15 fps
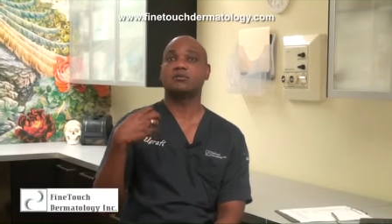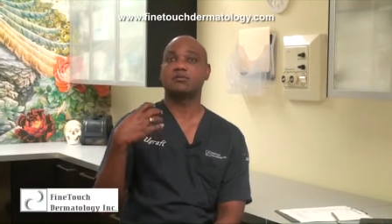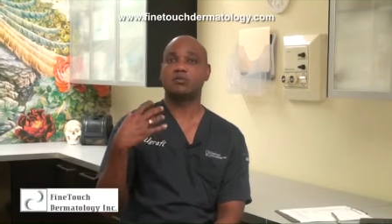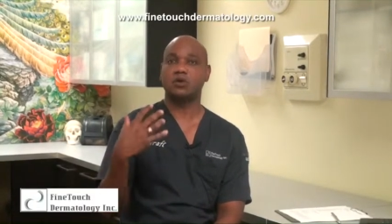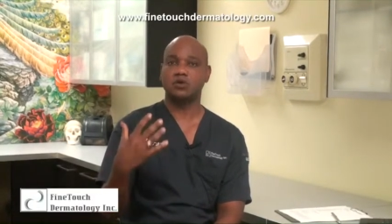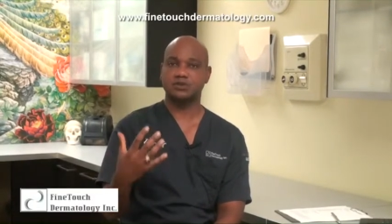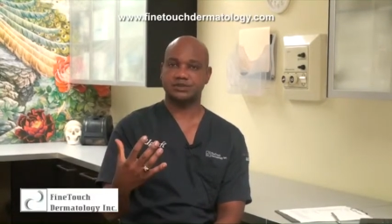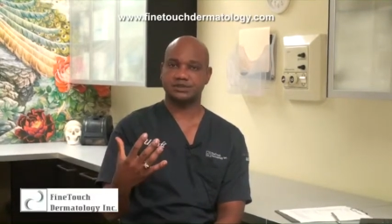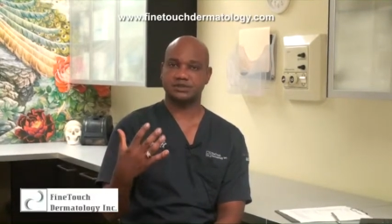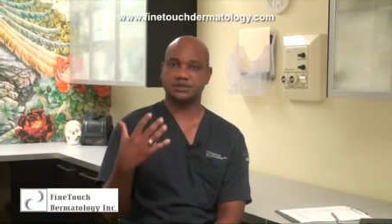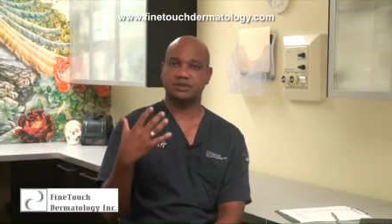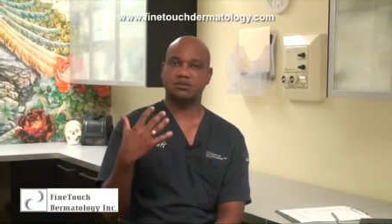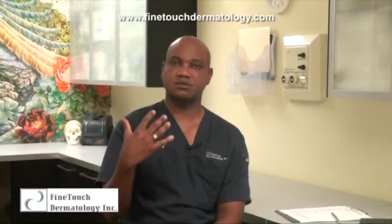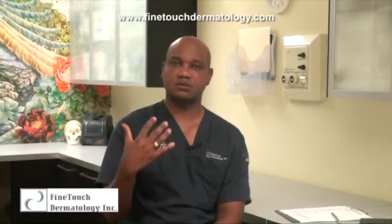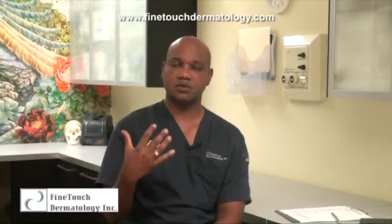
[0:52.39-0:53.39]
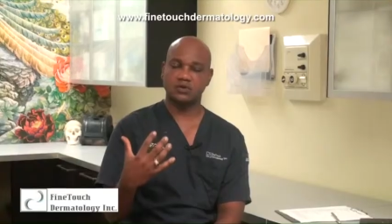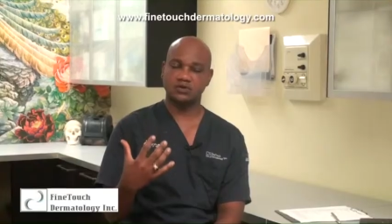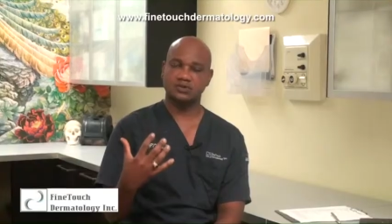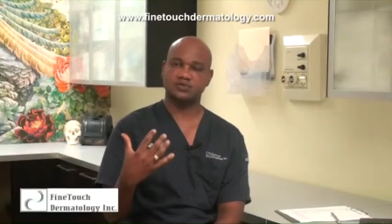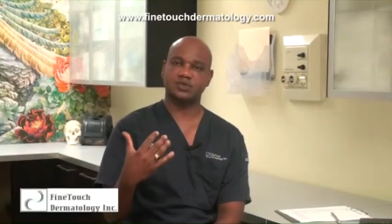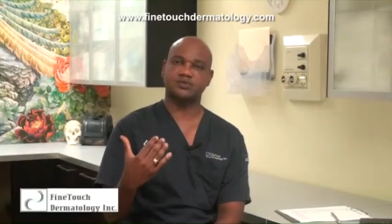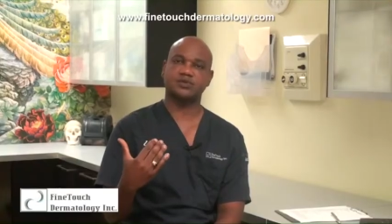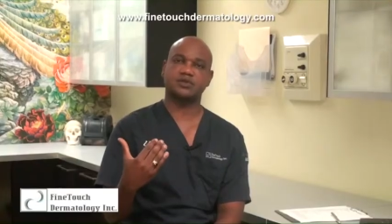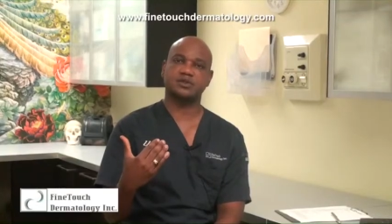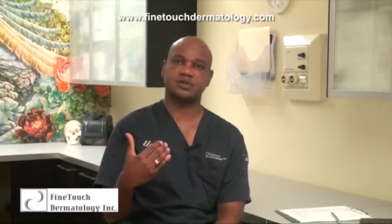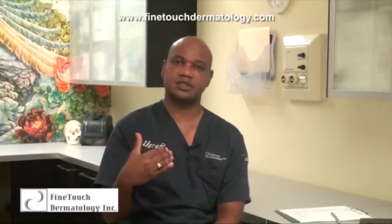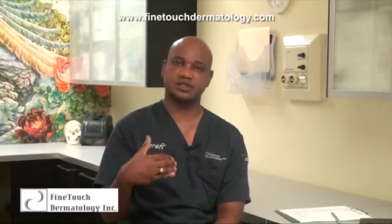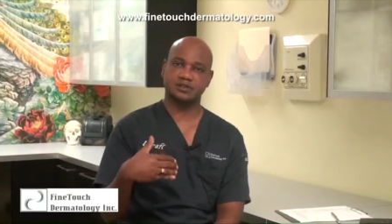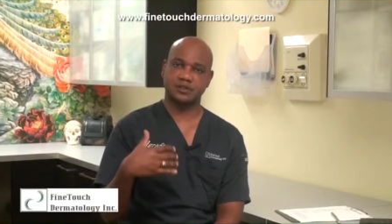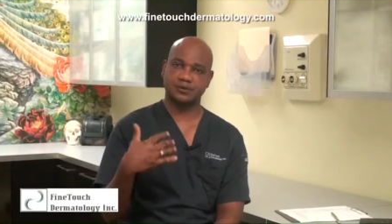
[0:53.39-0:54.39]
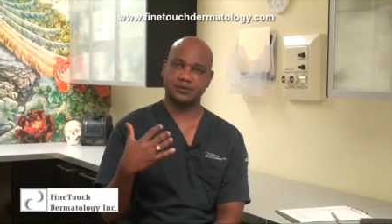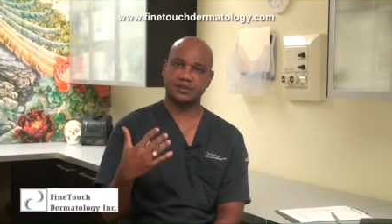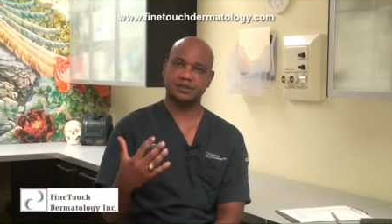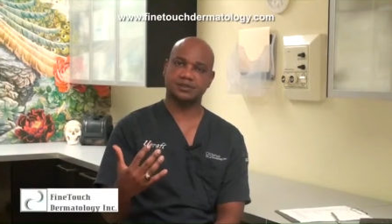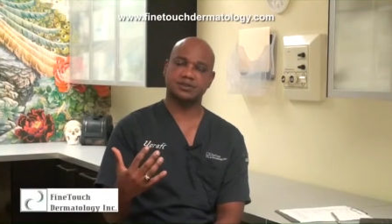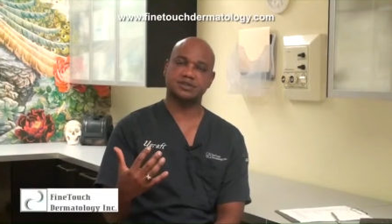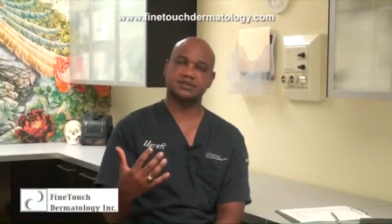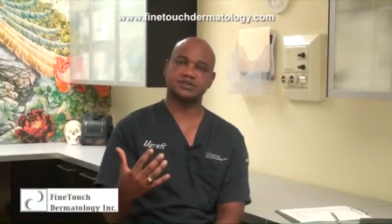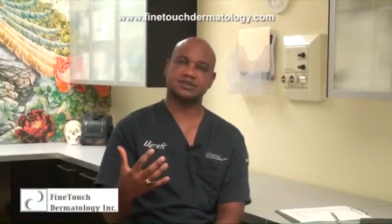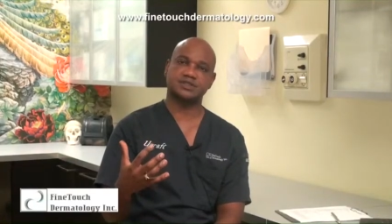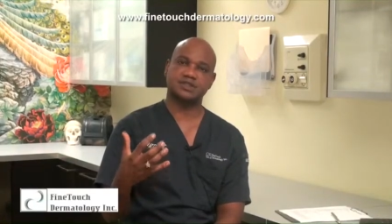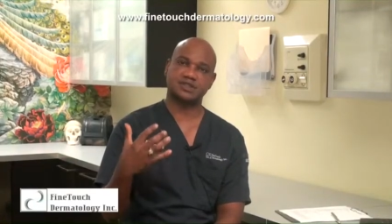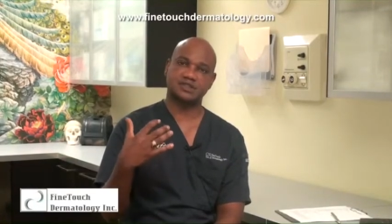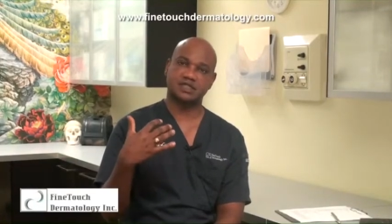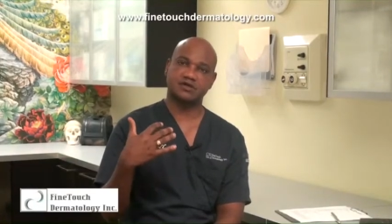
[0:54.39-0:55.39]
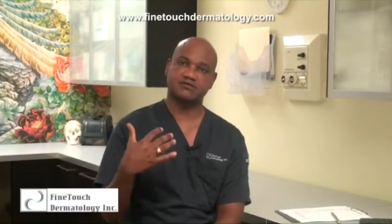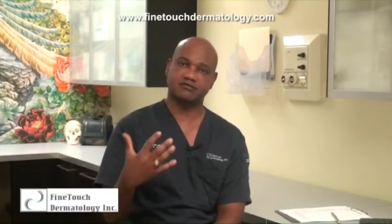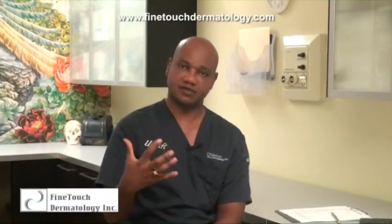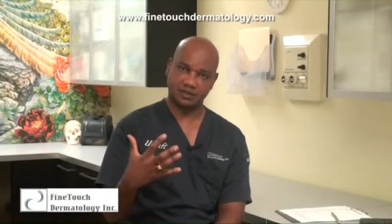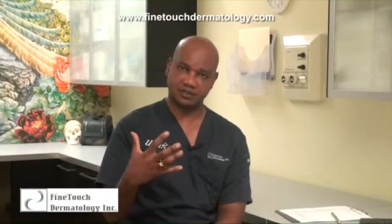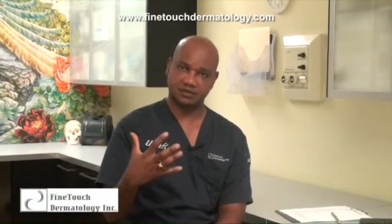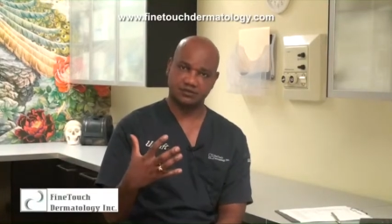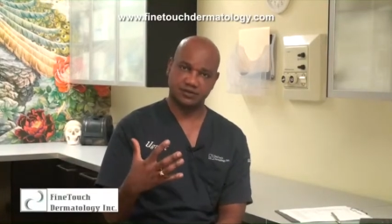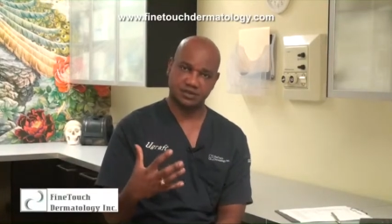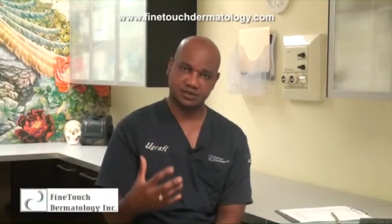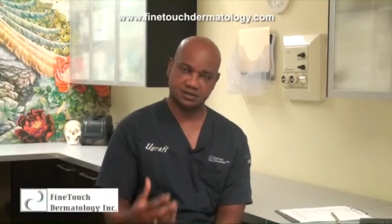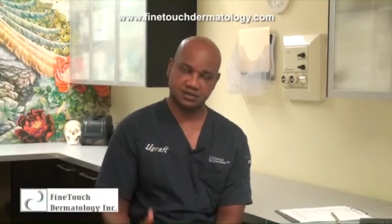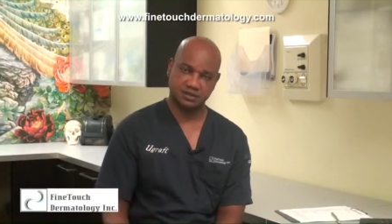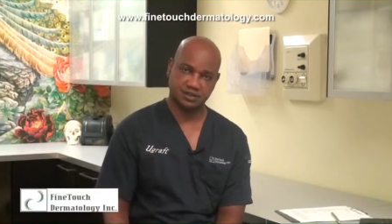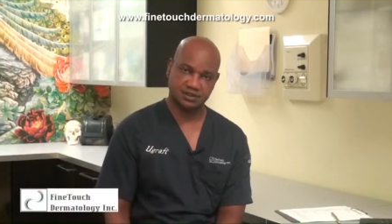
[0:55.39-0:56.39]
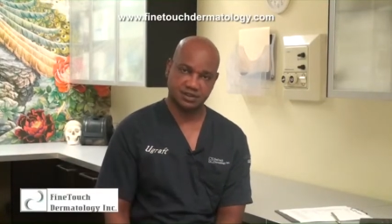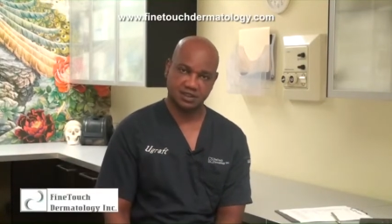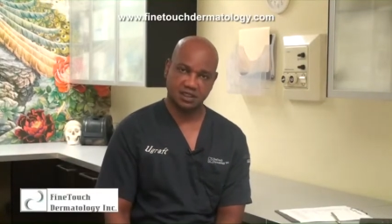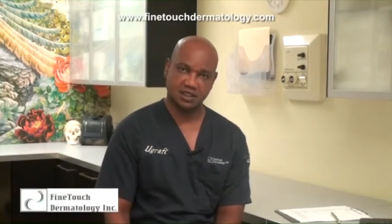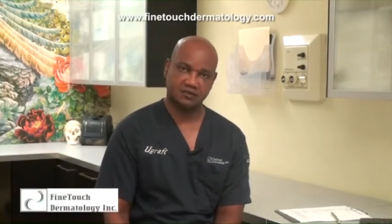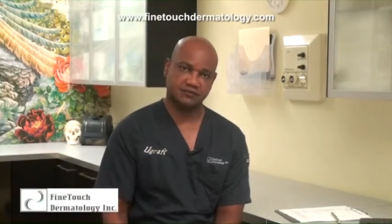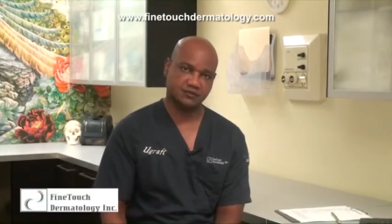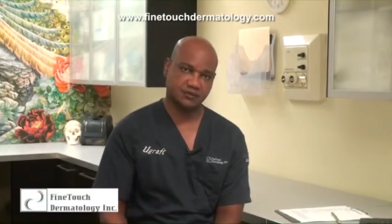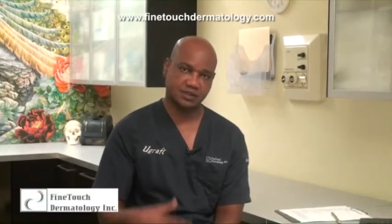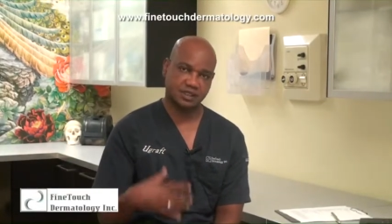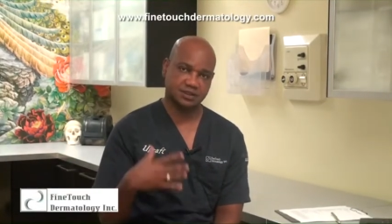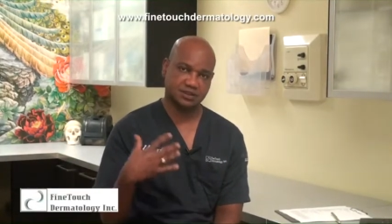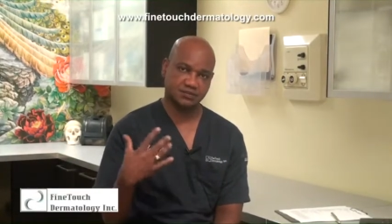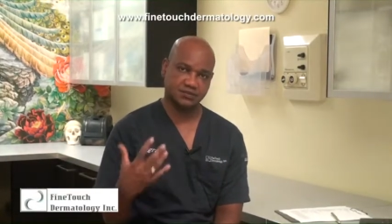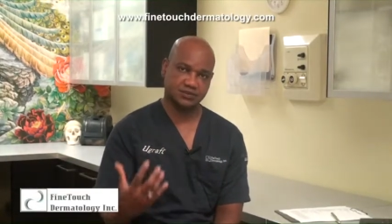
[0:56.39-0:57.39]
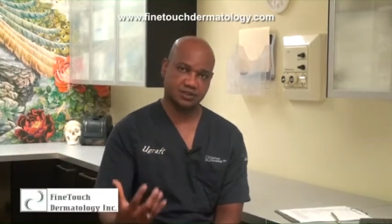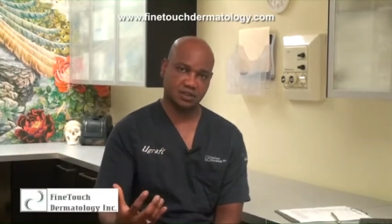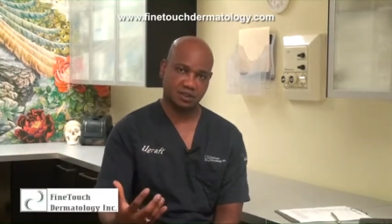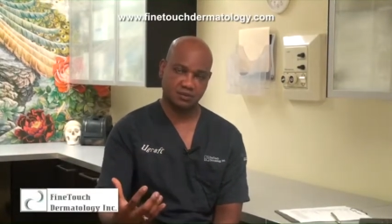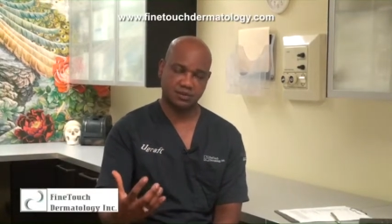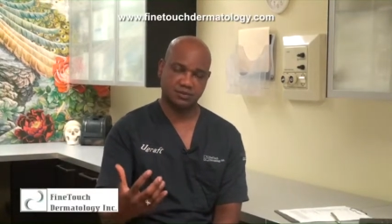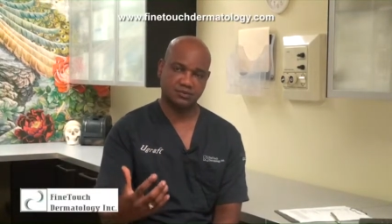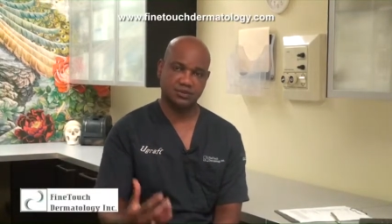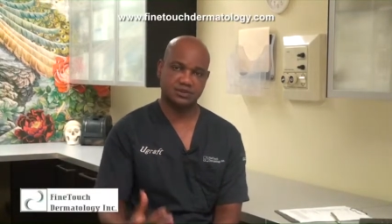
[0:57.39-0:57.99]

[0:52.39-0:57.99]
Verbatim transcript: most most people that are working on the street that are affected with this condition have. So that's the most common